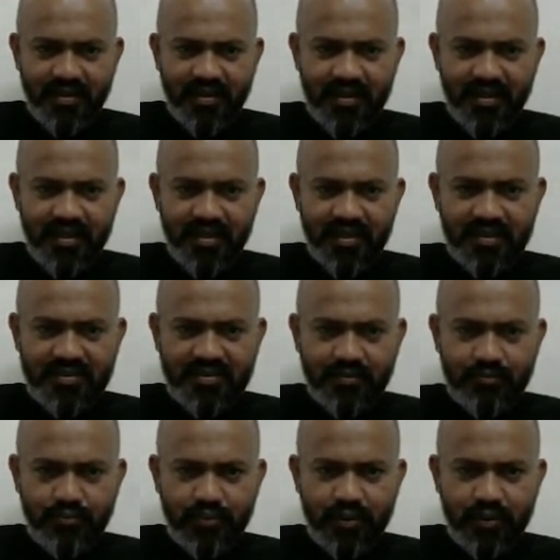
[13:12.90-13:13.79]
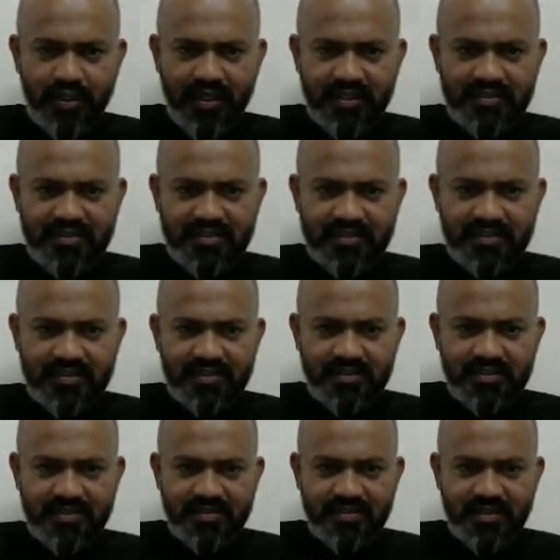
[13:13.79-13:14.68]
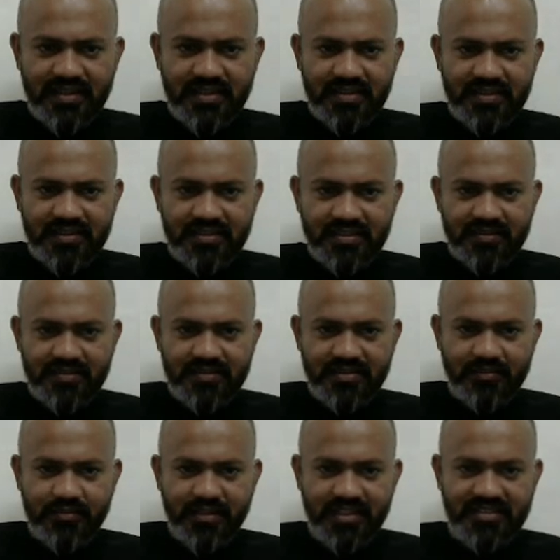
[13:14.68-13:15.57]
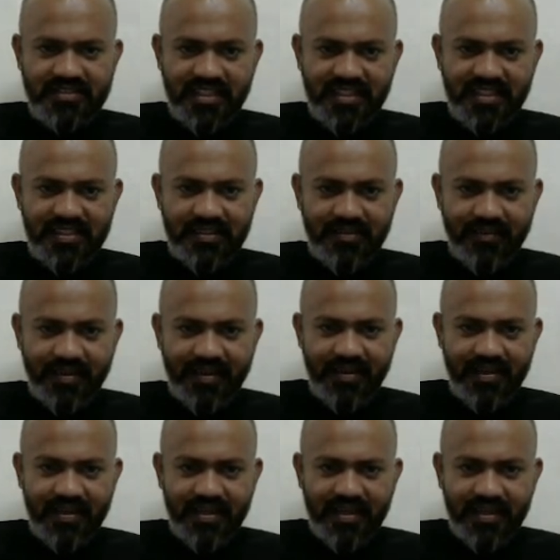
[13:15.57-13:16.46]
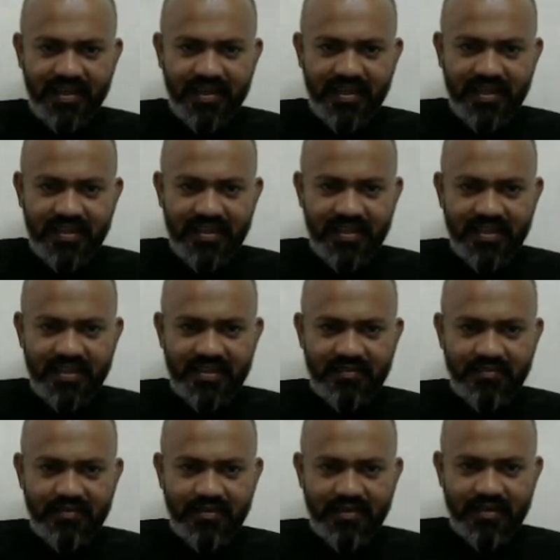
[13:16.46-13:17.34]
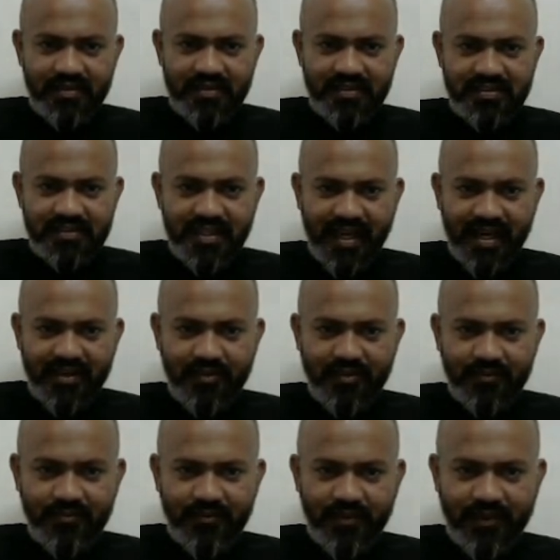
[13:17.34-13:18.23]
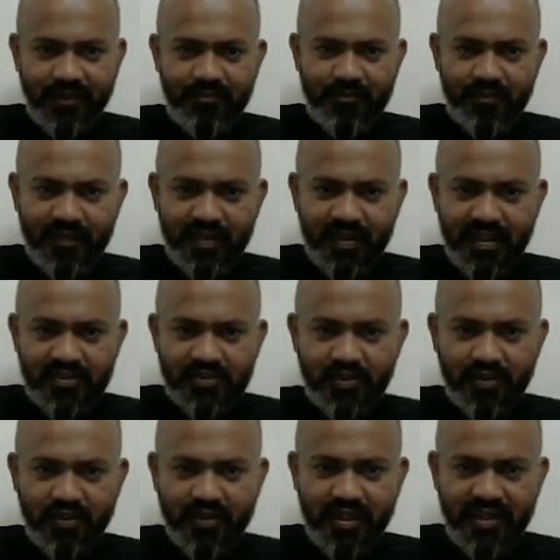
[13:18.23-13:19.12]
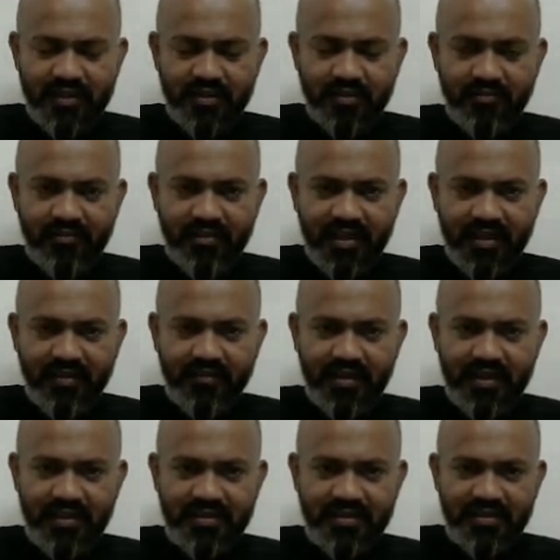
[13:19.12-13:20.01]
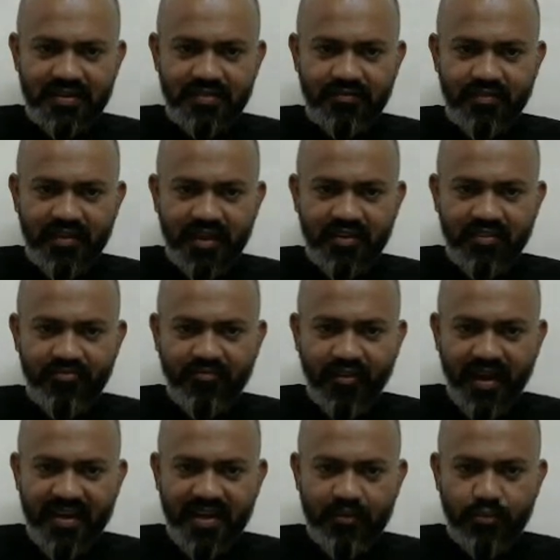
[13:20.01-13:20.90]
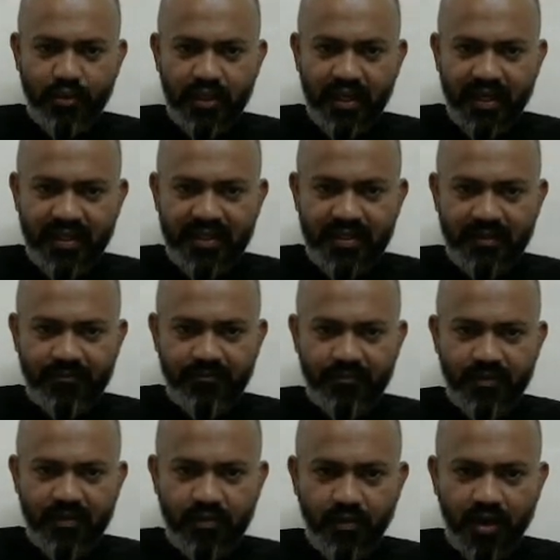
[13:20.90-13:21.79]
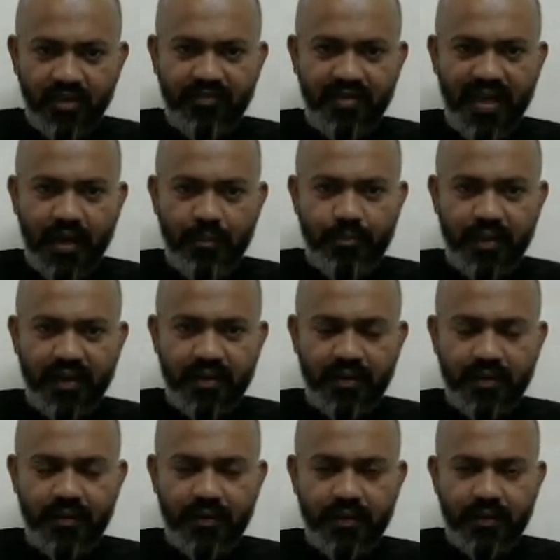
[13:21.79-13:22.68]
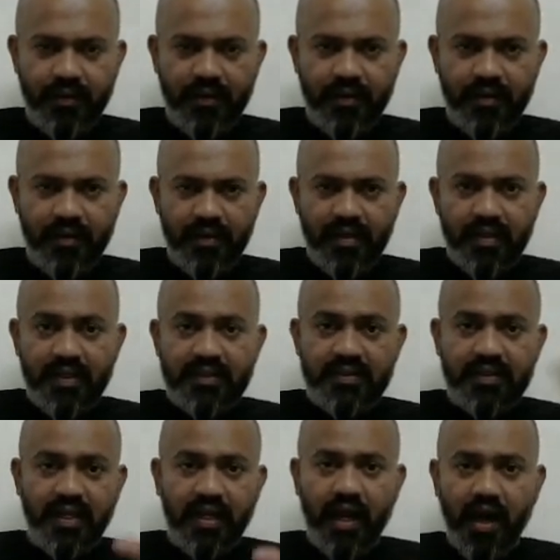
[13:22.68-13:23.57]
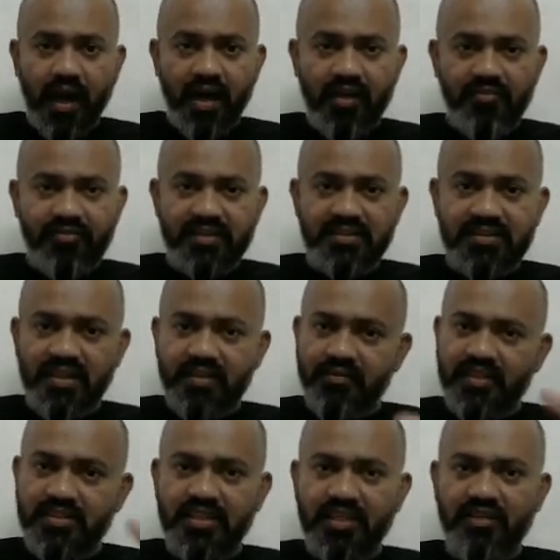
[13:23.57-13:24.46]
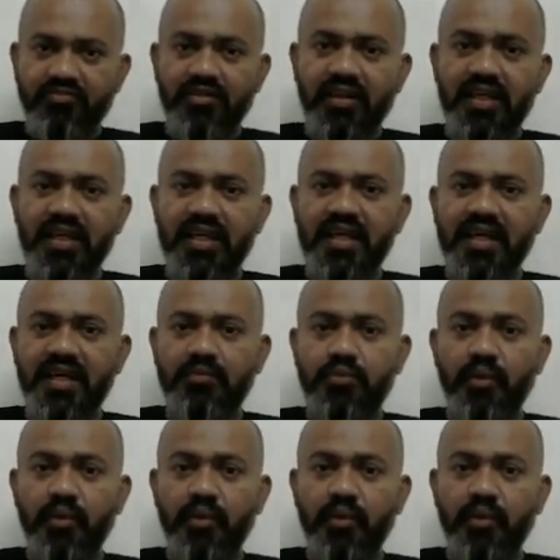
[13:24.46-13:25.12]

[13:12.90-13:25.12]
here are some bullets, some design. Okay, here this arrow. Okay. So gun. Whenever we fire a bullet, what will happen? The law of conservation of linear